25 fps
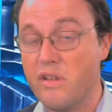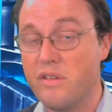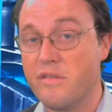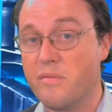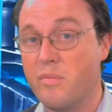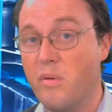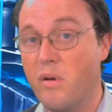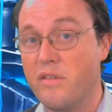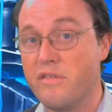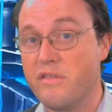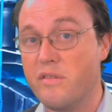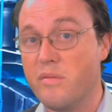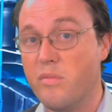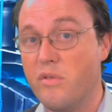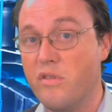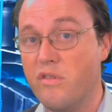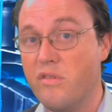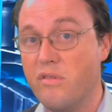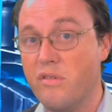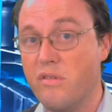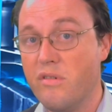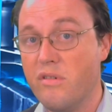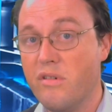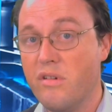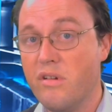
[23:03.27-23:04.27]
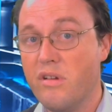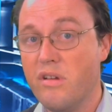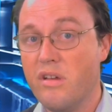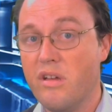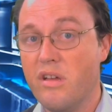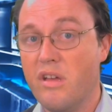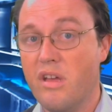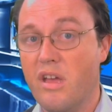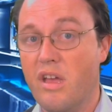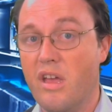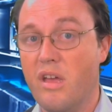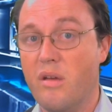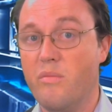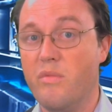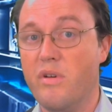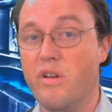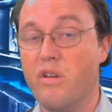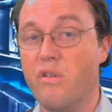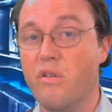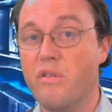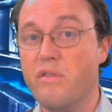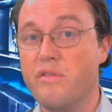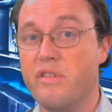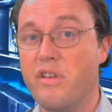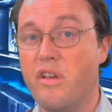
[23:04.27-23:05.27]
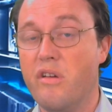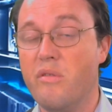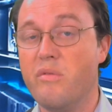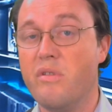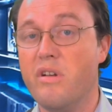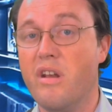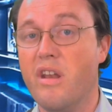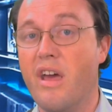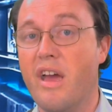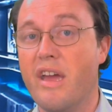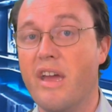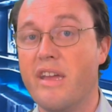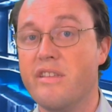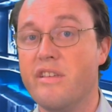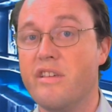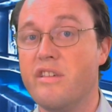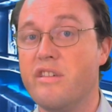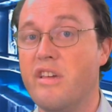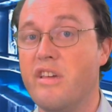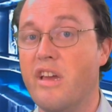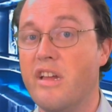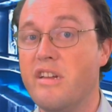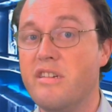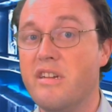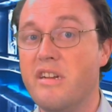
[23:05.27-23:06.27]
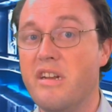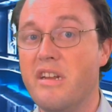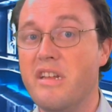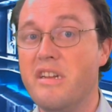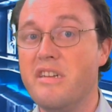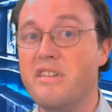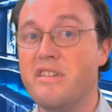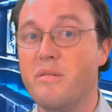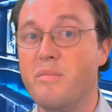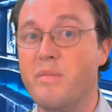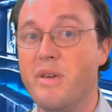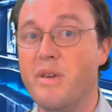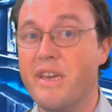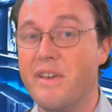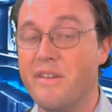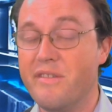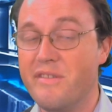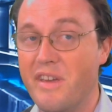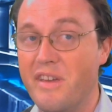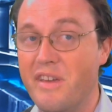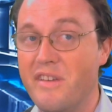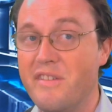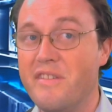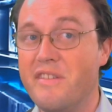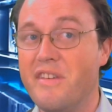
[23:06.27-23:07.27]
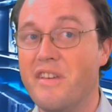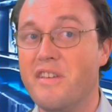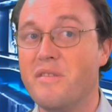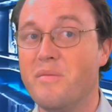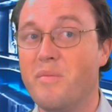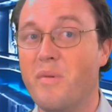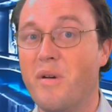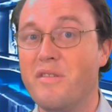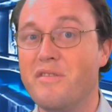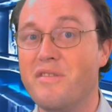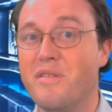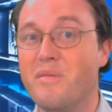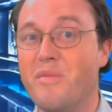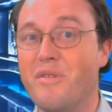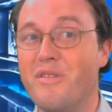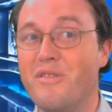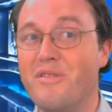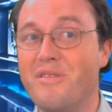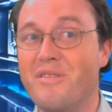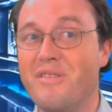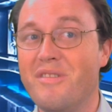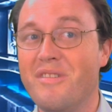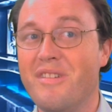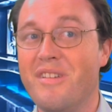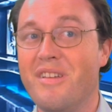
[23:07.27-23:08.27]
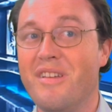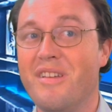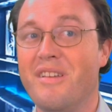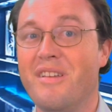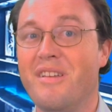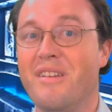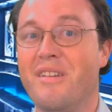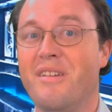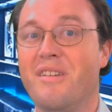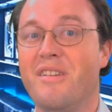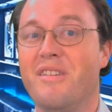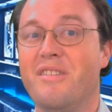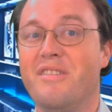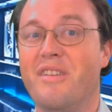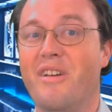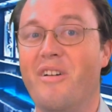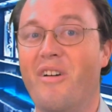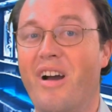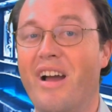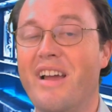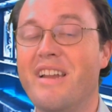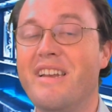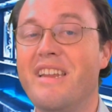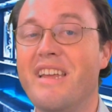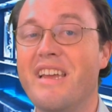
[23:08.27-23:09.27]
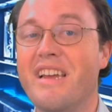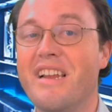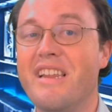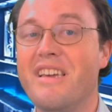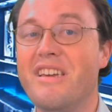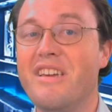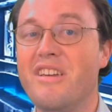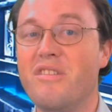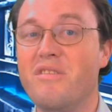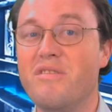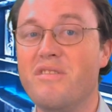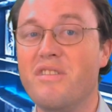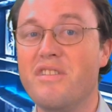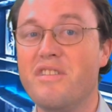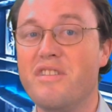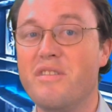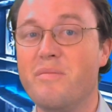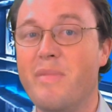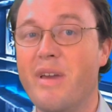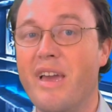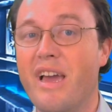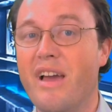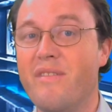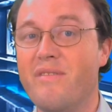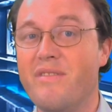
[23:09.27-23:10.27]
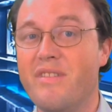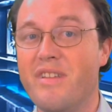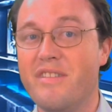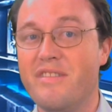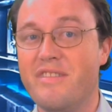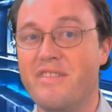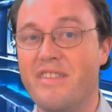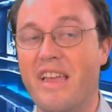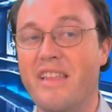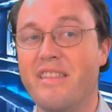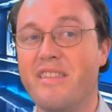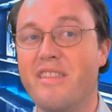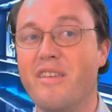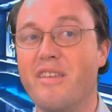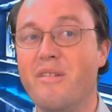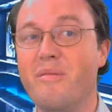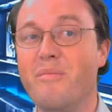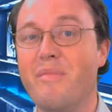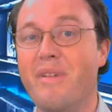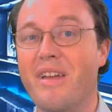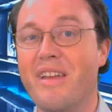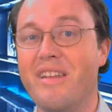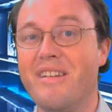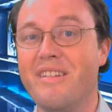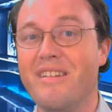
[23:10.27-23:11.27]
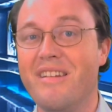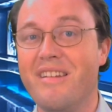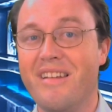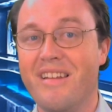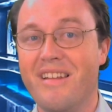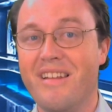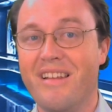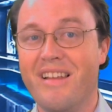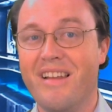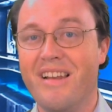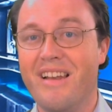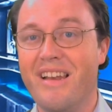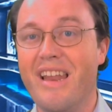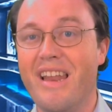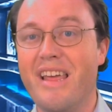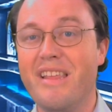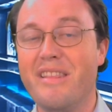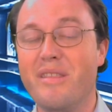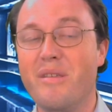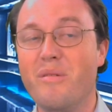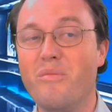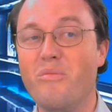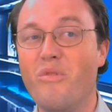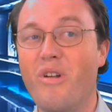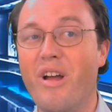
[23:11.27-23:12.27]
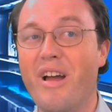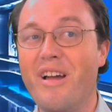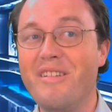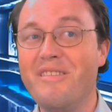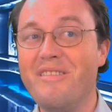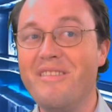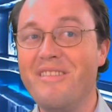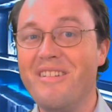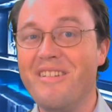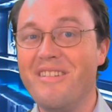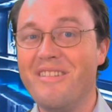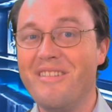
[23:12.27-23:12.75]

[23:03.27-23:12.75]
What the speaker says: as possible. We also would like the scheduling to be as easy as possible. So ideally you'll just be able to set them and let them run,